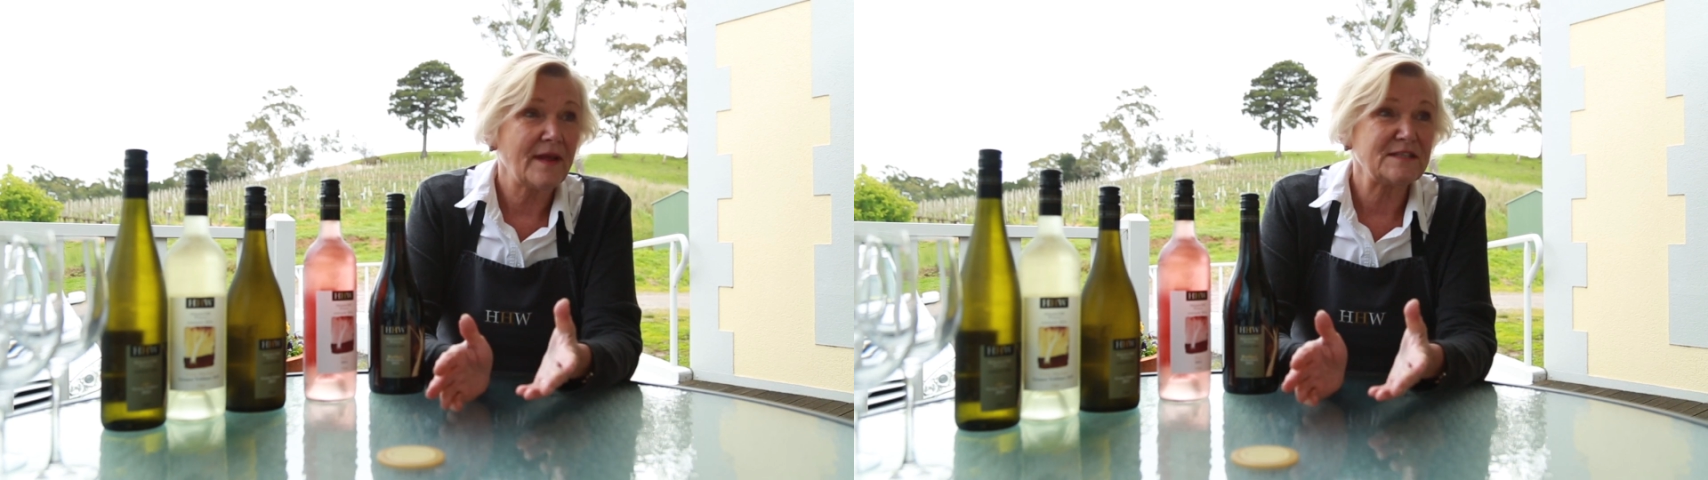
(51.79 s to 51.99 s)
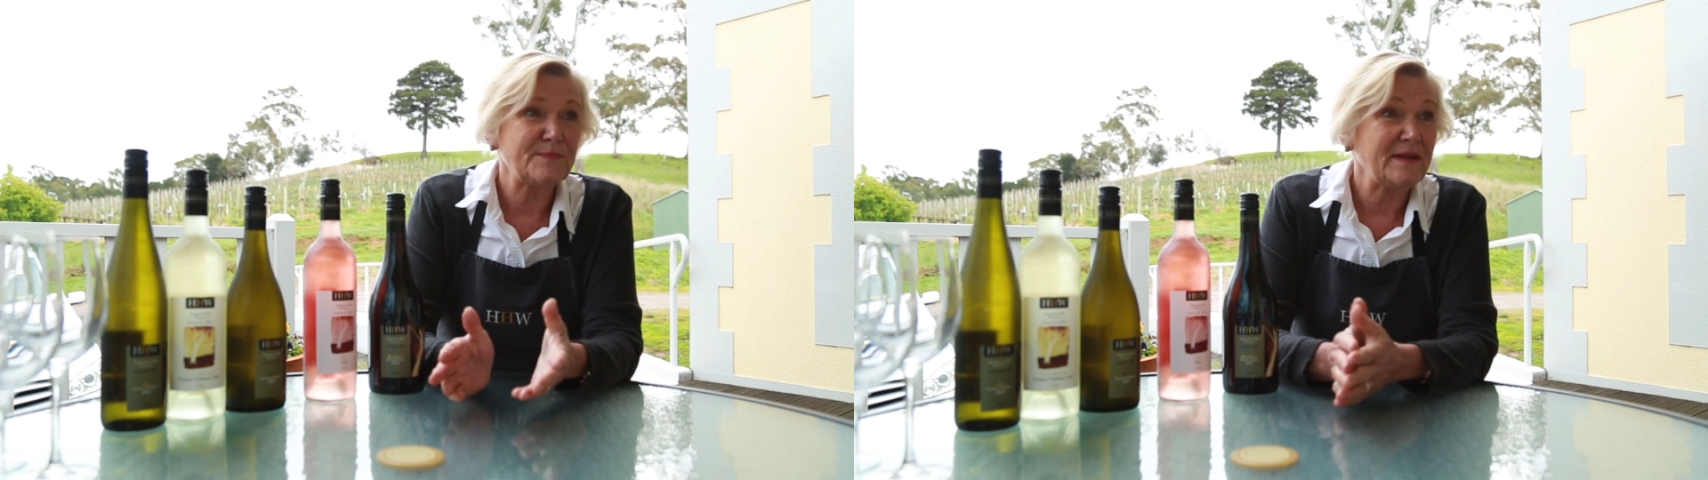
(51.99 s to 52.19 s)

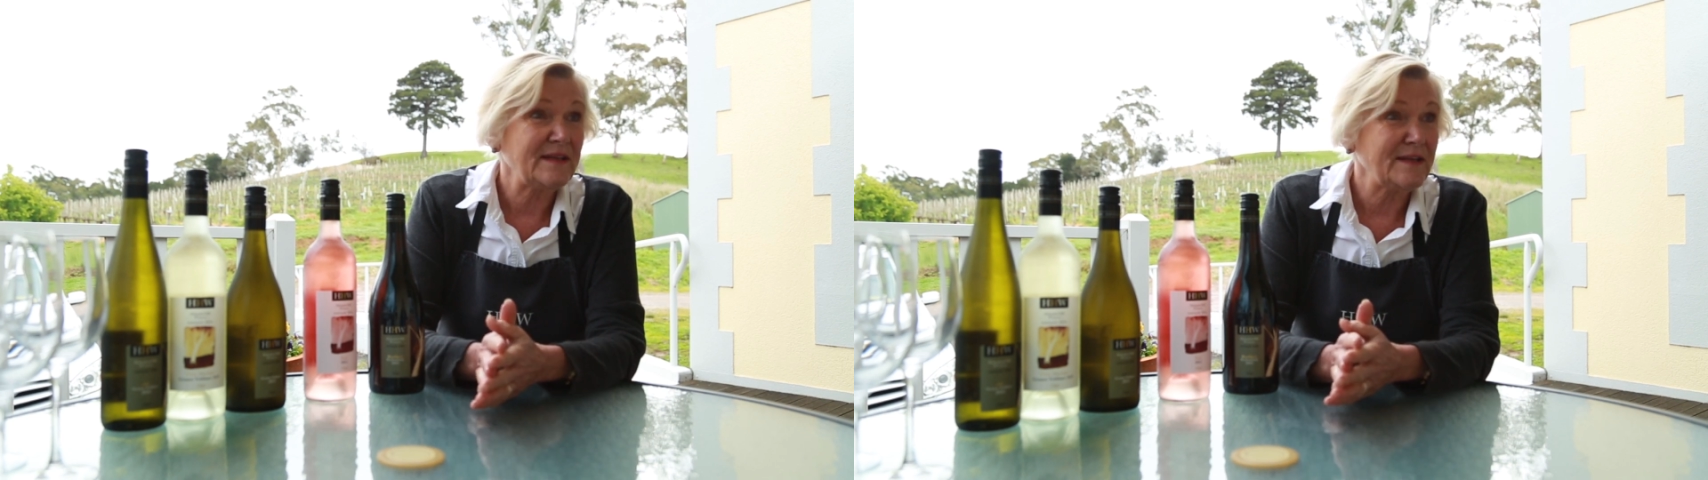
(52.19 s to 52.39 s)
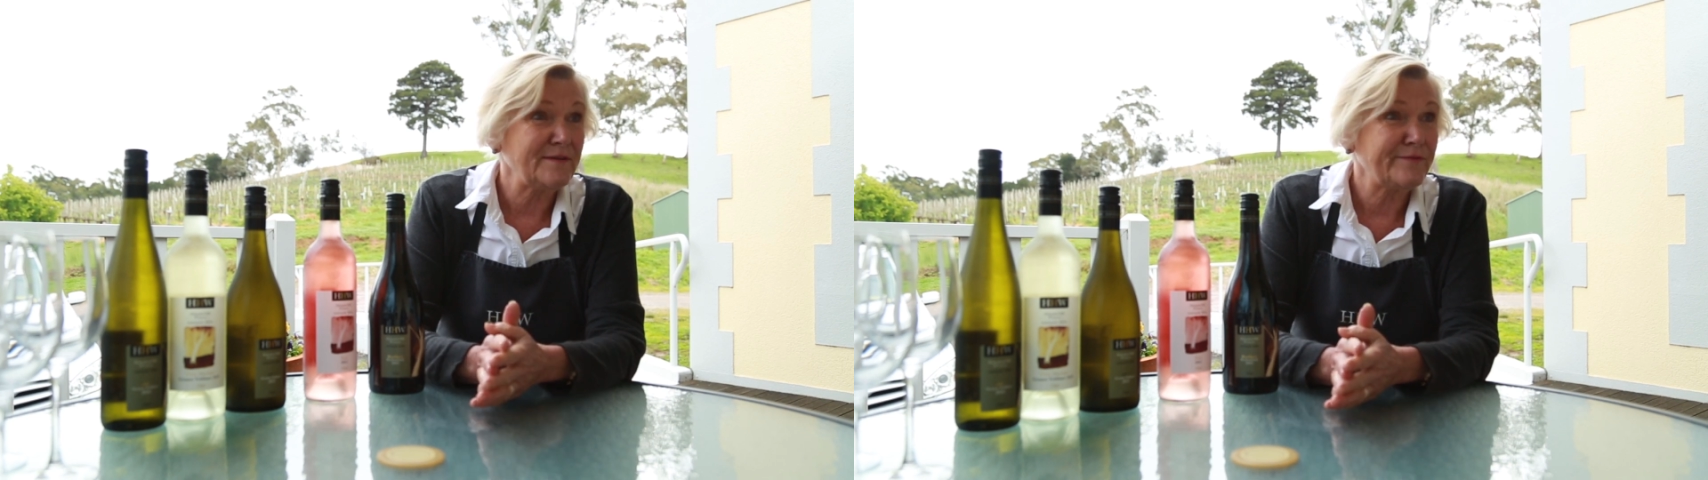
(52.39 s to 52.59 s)
has
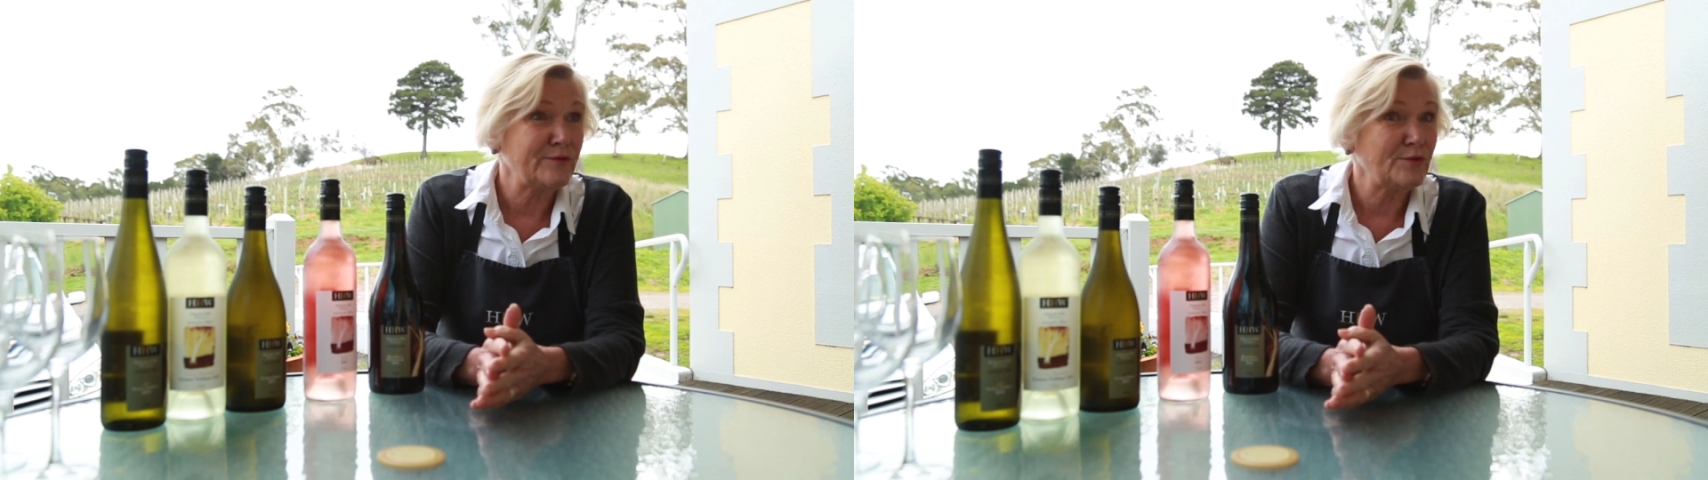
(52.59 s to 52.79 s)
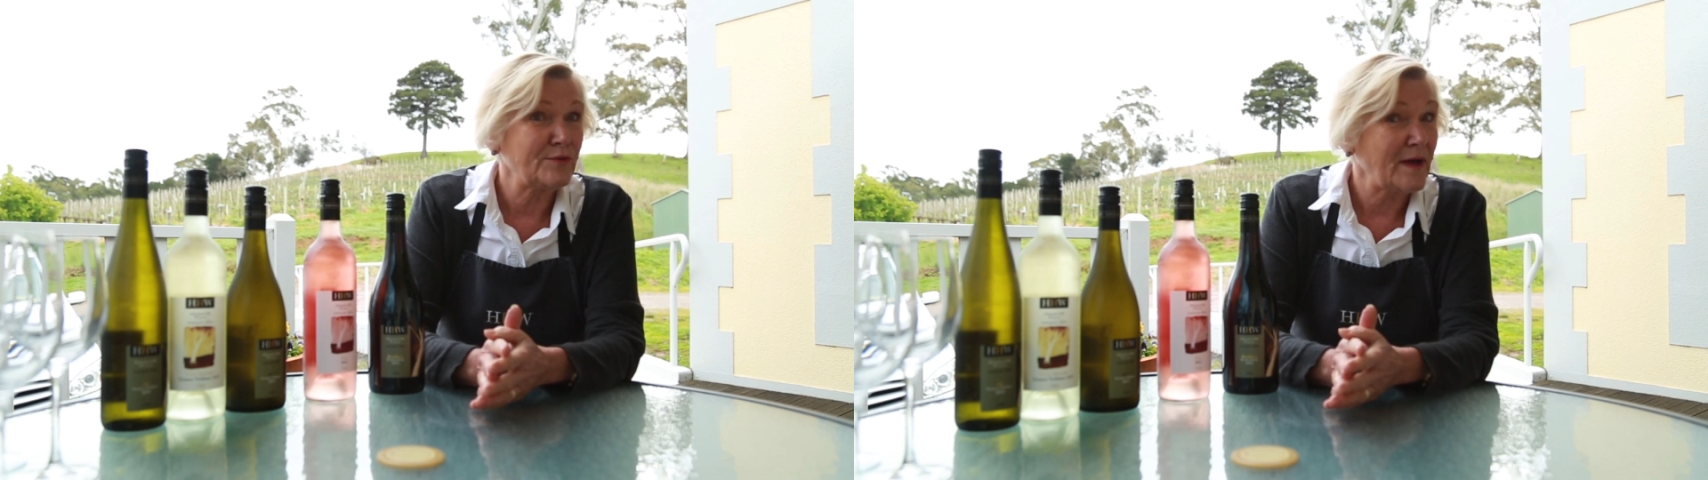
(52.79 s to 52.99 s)
been here
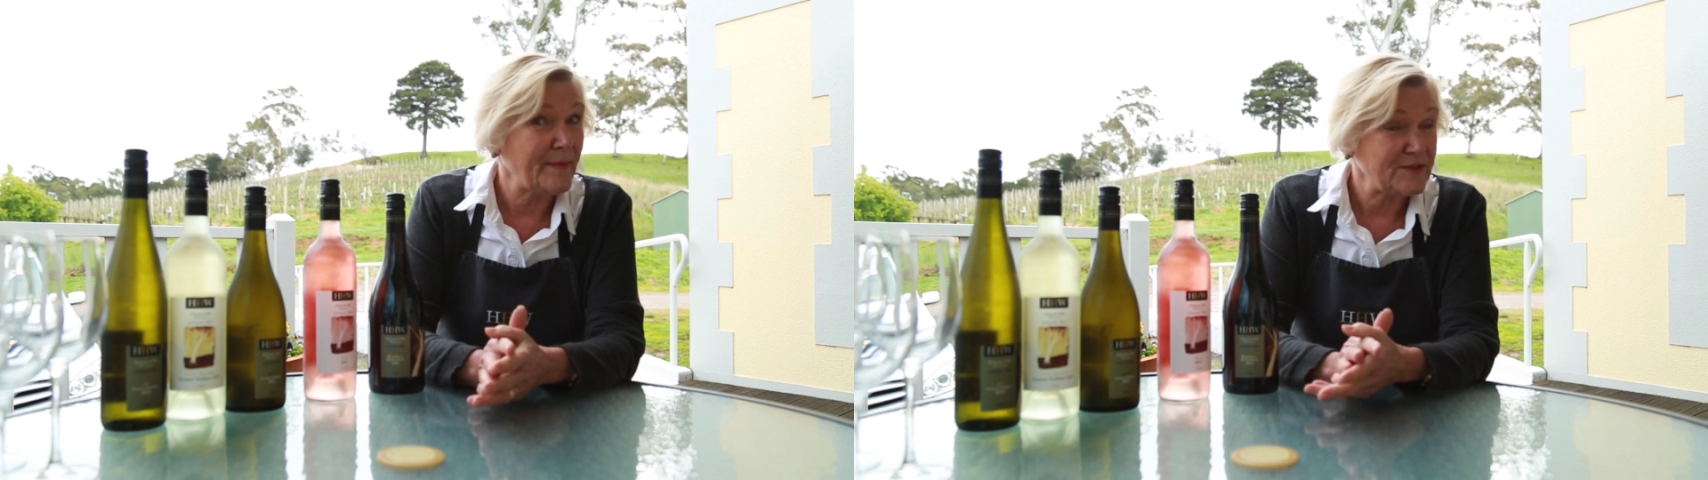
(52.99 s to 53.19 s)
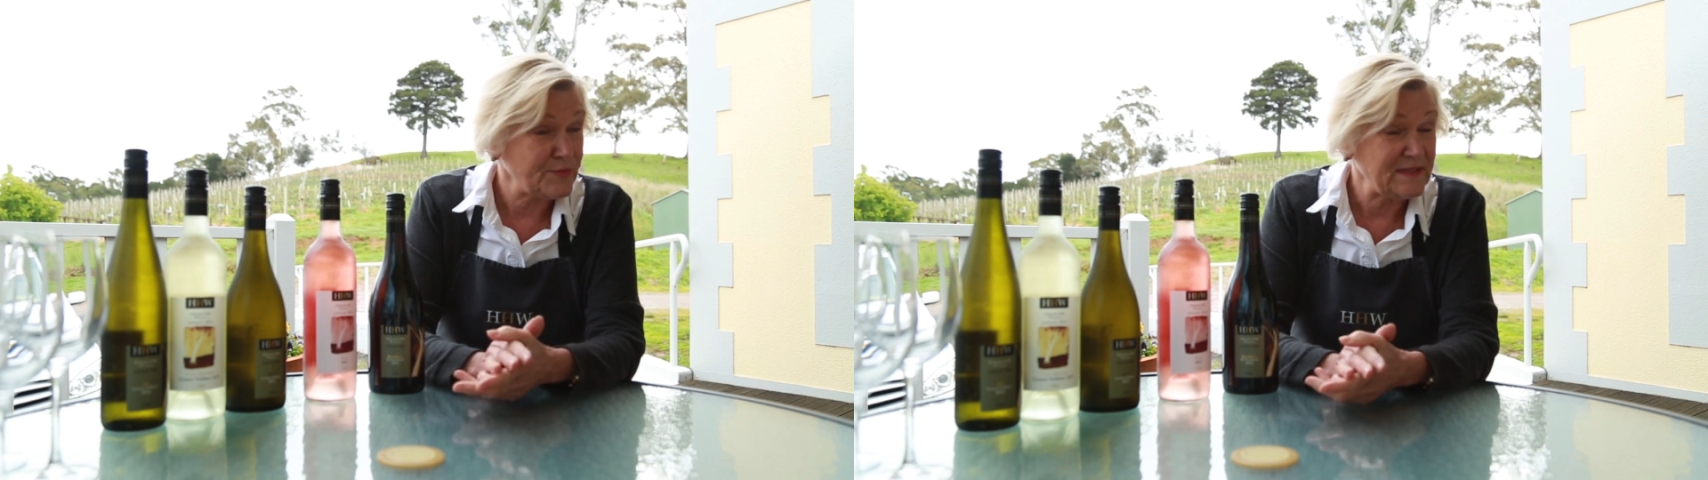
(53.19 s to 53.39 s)
for
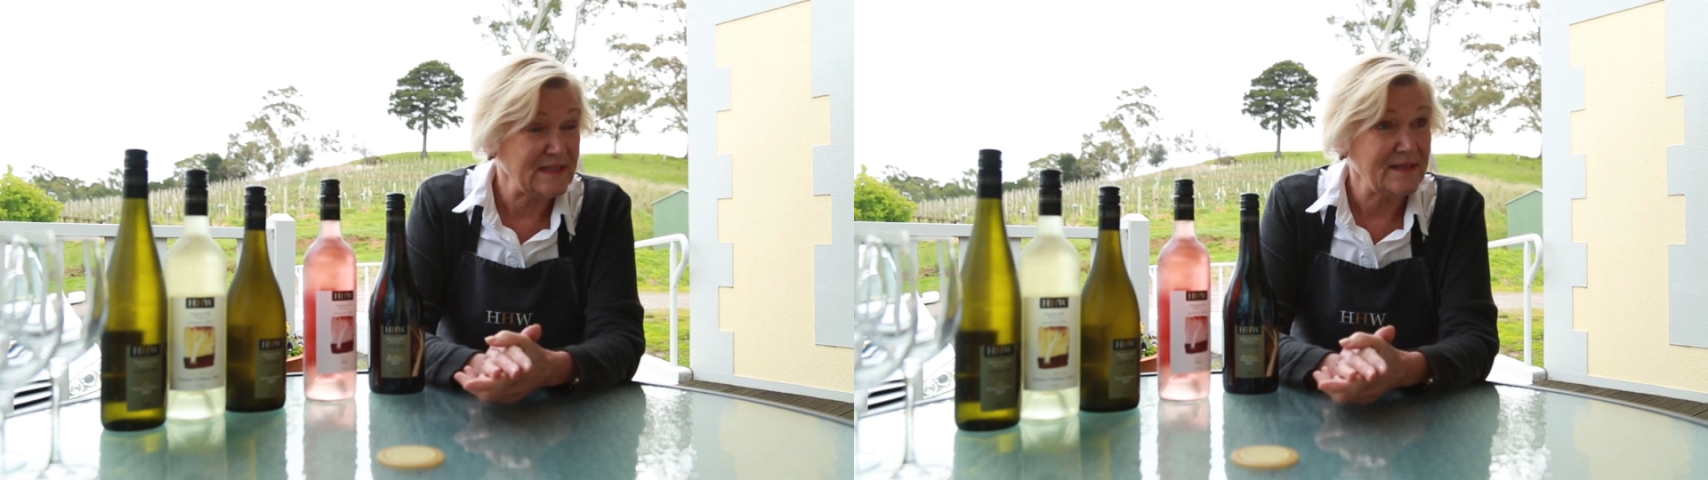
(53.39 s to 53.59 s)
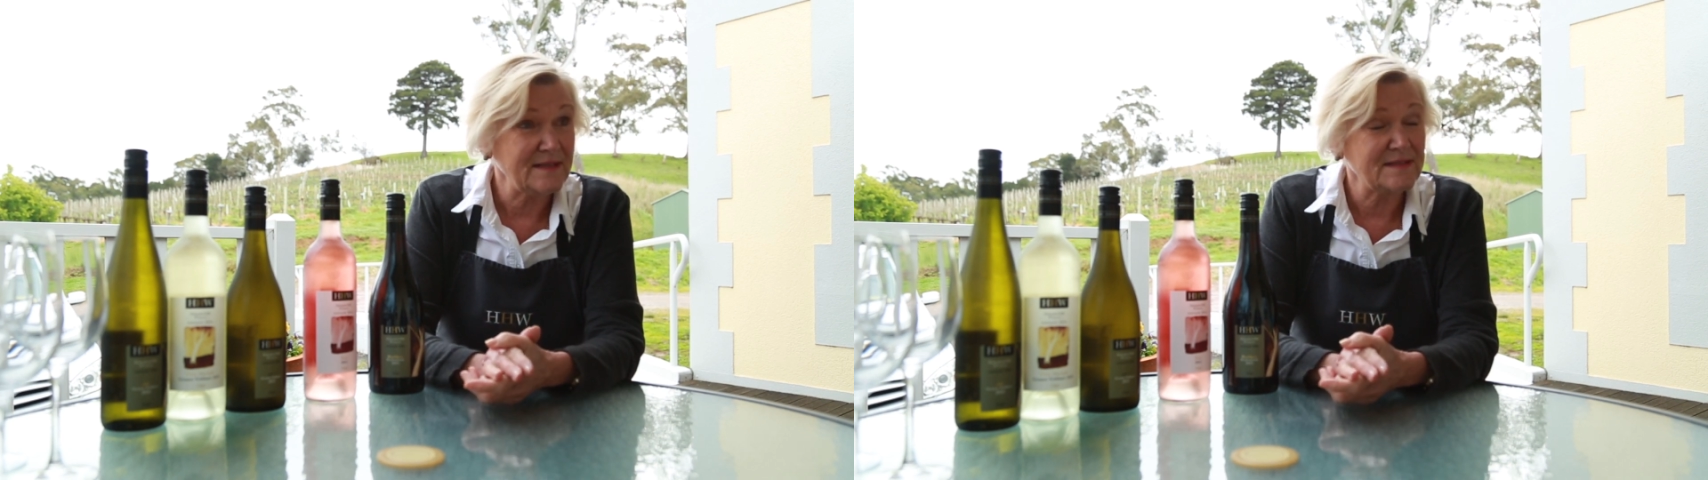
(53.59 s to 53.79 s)
about
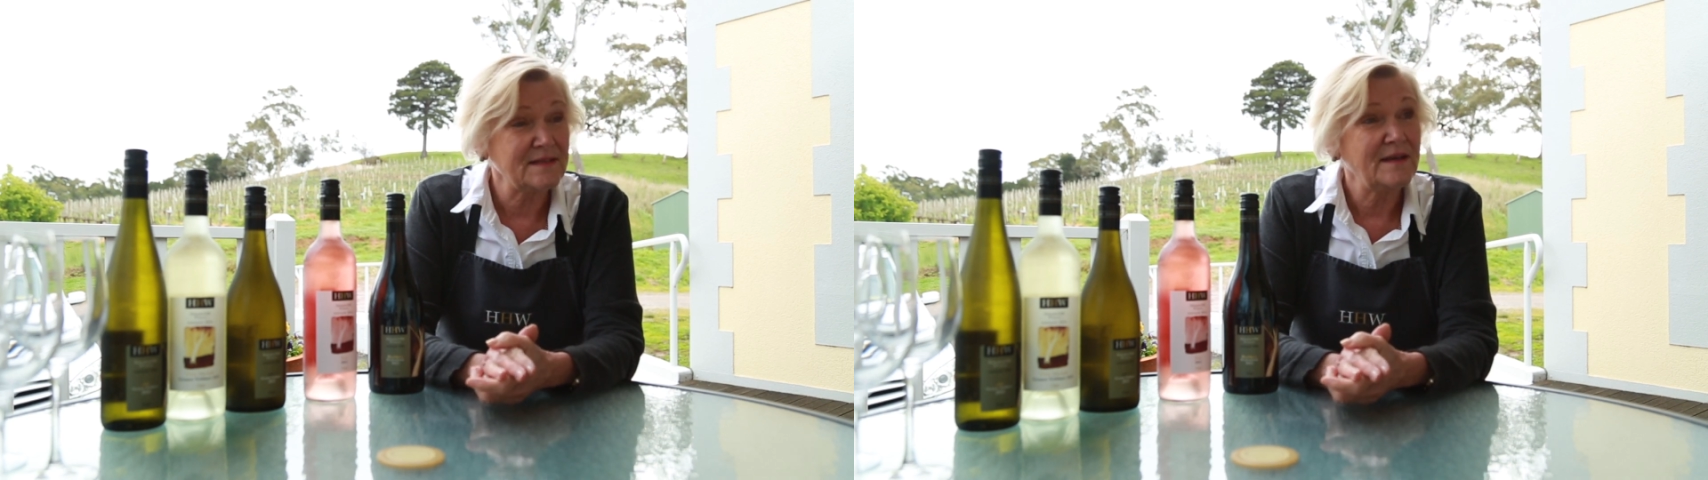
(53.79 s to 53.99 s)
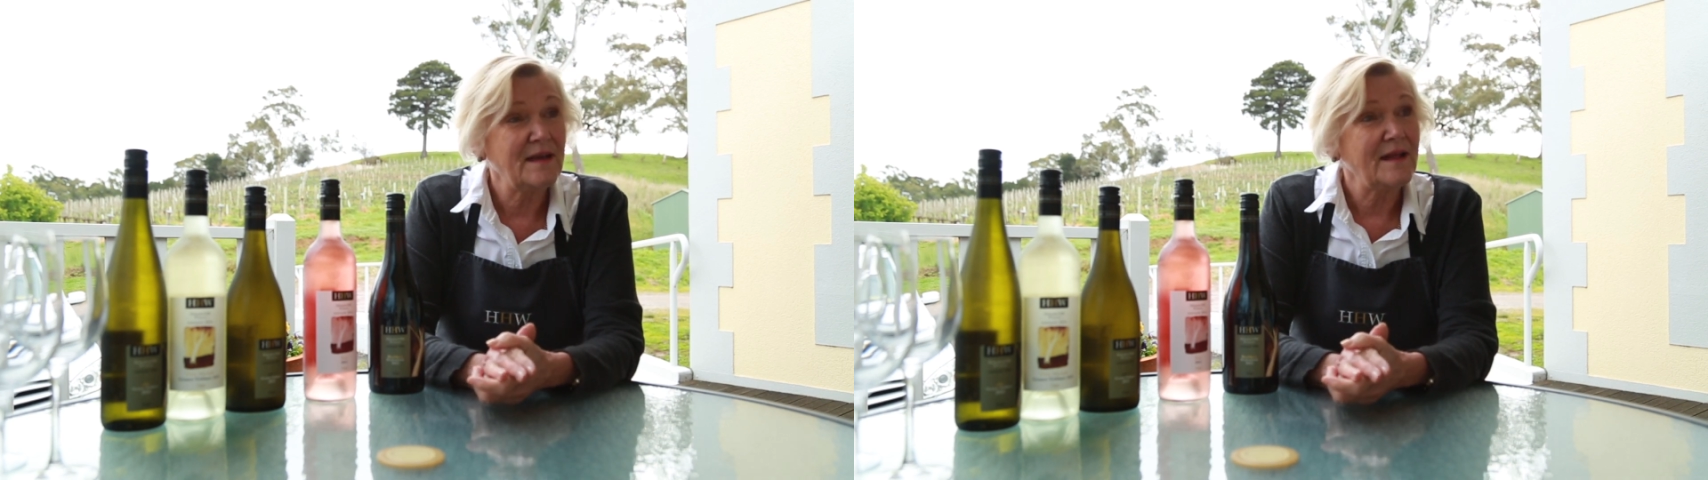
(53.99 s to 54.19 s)
20 years.